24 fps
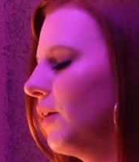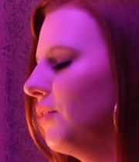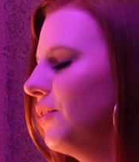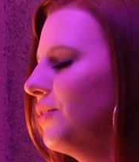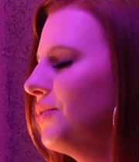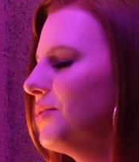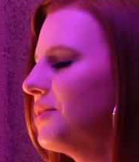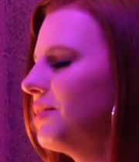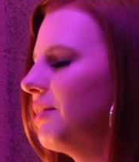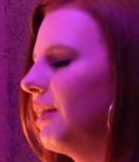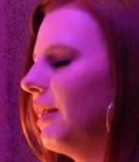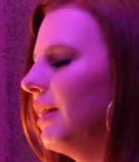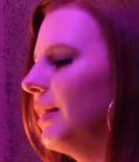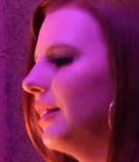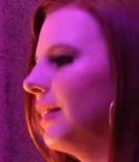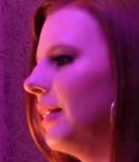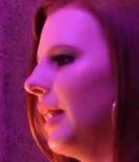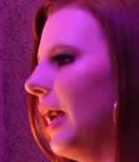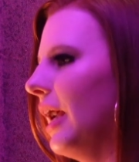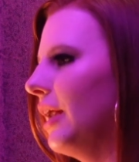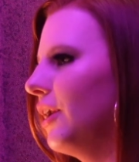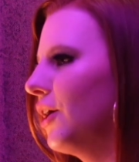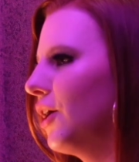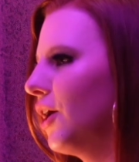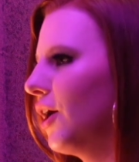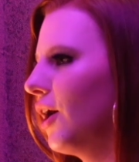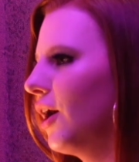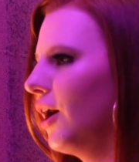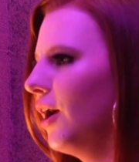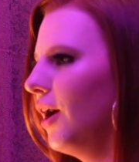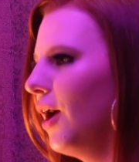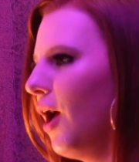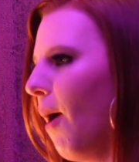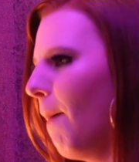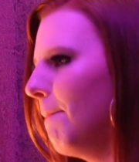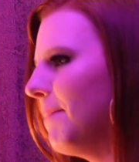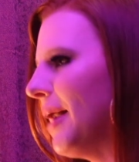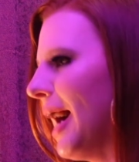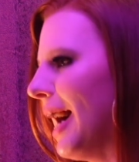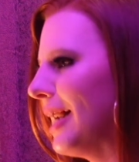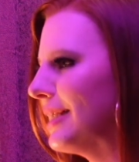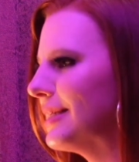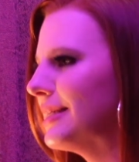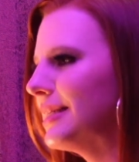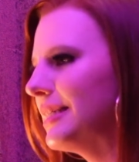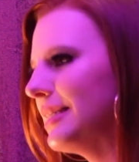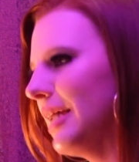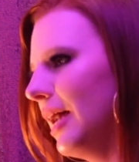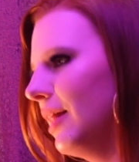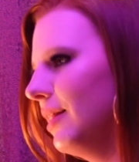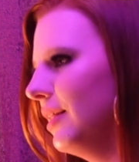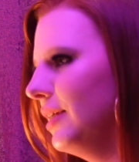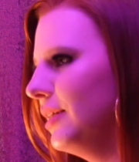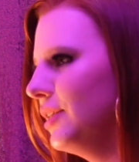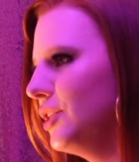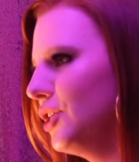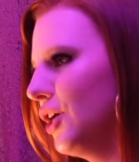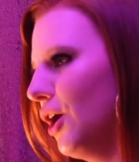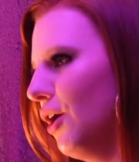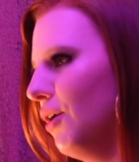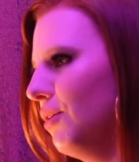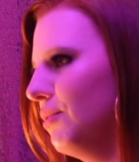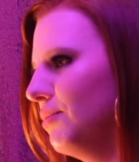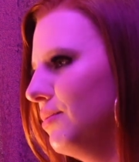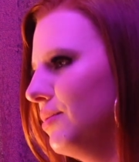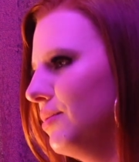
those like lighter pastel-y tones.